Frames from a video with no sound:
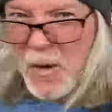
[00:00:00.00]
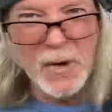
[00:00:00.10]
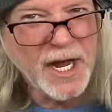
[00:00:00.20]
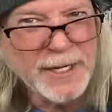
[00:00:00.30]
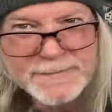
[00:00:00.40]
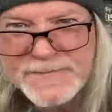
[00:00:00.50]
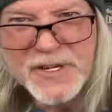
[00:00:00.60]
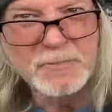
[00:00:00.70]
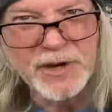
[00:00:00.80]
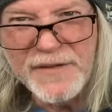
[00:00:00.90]
Well,
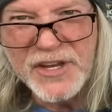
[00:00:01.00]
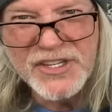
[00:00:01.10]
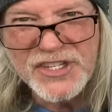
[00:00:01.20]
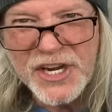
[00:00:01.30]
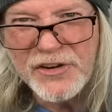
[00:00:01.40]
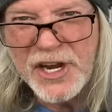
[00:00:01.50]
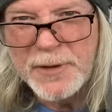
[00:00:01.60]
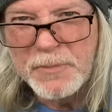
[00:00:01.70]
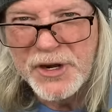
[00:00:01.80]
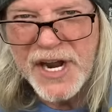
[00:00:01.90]
the previous year he
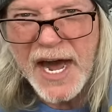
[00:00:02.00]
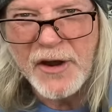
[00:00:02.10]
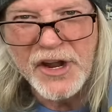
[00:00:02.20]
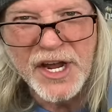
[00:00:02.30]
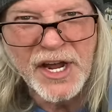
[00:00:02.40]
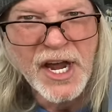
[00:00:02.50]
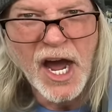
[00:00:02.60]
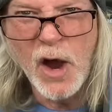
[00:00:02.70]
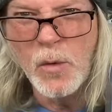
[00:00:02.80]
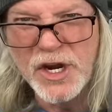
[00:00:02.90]
had put out
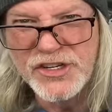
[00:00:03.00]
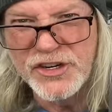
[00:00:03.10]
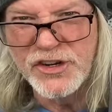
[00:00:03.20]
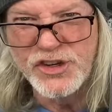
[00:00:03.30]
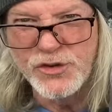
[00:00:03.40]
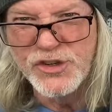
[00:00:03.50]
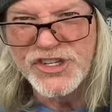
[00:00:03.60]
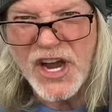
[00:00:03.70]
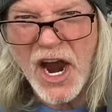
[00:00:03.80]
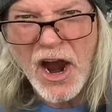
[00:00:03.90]
a Wizard, a True
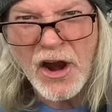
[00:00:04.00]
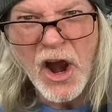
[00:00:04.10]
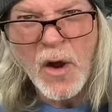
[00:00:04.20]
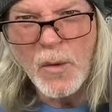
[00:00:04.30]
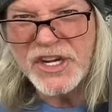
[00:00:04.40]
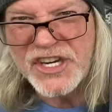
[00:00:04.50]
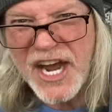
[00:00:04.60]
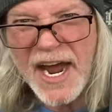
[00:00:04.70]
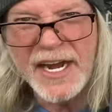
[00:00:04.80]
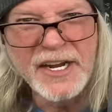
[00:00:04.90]
Star, which
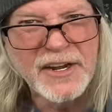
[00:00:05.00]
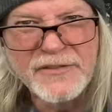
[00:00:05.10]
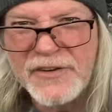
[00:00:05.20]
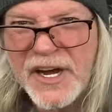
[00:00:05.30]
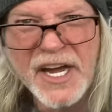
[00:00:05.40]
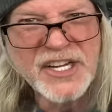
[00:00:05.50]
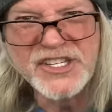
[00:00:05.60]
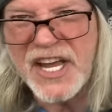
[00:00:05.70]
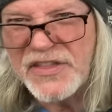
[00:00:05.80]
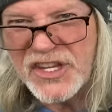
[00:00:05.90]
kind of
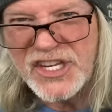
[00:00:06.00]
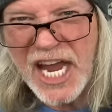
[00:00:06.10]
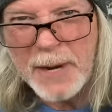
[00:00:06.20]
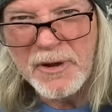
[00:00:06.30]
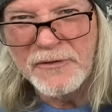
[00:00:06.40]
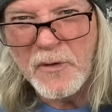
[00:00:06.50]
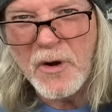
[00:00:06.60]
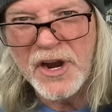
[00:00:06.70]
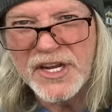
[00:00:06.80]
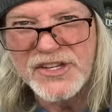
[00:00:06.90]
set the table
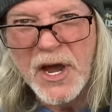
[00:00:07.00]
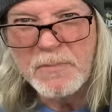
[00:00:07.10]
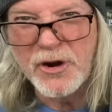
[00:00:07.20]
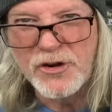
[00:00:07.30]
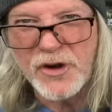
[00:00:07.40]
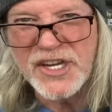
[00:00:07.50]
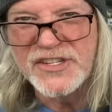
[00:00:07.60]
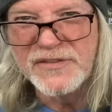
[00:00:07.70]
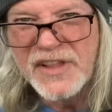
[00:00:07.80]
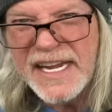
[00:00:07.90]
for his
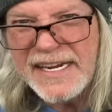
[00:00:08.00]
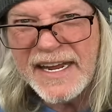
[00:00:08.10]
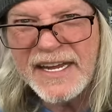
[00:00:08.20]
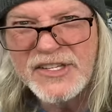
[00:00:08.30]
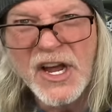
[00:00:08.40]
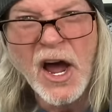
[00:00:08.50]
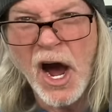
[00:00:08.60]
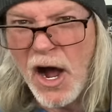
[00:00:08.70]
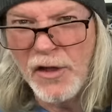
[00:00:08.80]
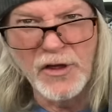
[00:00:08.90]
progressive leanings,
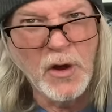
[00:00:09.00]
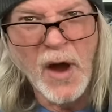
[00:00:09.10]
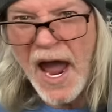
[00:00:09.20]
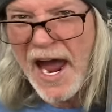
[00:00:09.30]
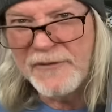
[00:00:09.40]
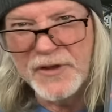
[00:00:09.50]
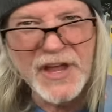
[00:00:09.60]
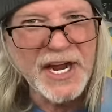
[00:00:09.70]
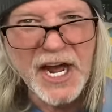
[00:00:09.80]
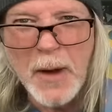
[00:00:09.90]
although half of
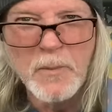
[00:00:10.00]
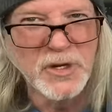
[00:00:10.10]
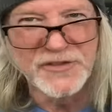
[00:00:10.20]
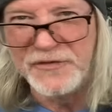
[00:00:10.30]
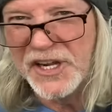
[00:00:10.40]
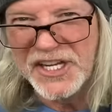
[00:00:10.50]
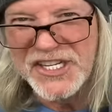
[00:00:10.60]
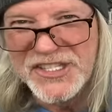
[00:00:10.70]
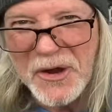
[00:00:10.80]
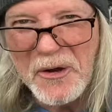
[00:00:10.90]
that album was Philly
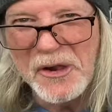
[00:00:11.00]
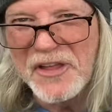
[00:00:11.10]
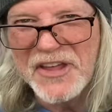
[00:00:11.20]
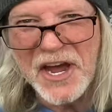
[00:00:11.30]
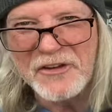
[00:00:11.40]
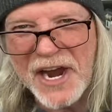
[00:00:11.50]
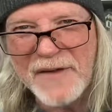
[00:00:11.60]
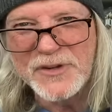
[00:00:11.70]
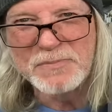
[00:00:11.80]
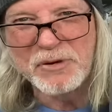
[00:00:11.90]
Soul and the other
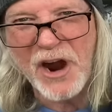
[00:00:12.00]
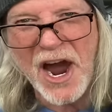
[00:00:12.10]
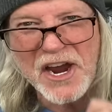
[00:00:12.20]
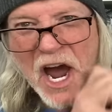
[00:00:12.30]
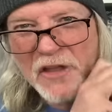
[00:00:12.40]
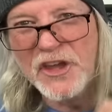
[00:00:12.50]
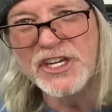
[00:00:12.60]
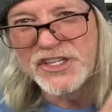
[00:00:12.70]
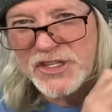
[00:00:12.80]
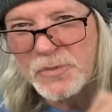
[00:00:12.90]
half was prog.
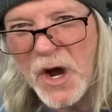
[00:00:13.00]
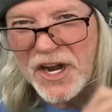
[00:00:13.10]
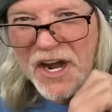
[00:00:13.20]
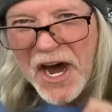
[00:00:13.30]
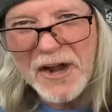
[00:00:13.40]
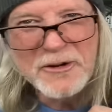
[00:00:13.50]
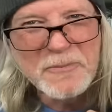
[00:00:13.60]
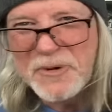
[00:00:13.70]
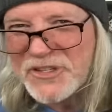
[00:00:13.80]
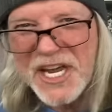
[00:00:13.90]
This is
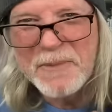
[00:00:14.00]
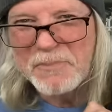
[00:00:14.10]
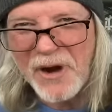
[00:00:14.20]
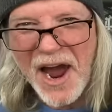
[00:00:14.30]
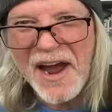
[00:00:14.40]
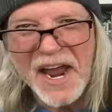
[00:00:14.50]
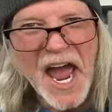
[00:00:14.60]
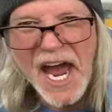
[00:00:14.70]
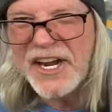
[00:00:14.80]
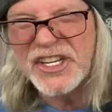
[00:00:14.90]
100% prog,
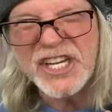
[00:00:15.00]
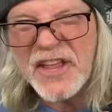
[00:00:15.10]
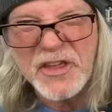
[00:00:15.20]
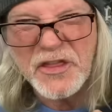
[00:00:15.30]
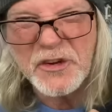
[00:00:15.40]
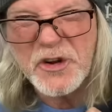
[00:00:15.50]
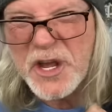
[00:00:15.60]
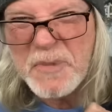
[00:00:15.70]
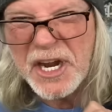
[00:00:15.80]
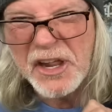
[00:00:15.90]
and it's got the
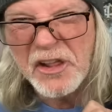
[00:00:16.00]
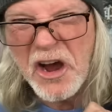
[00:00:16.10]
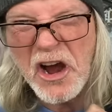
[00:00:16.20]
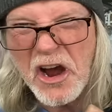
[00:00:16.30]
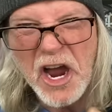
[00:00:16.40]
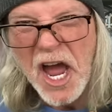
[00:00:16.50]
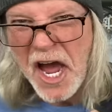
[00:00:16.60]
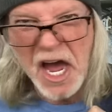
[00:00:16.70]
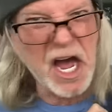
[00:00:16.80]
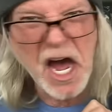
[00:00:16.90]
30-minute long
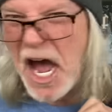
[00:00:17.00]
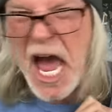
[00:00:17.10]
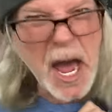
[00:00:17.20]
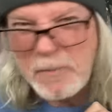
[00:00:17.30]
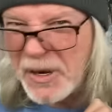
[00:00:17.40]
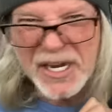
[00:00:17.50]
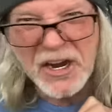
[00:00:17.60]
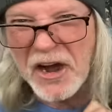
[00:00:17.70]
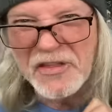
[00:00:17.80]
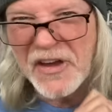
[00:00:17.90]
epic
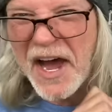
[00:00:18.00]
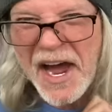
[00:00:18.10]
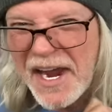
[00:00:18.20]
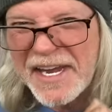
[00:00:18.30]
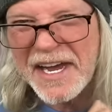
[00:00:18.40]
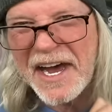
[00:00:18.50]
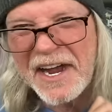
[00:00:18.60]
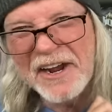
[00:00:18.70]
called The Icon.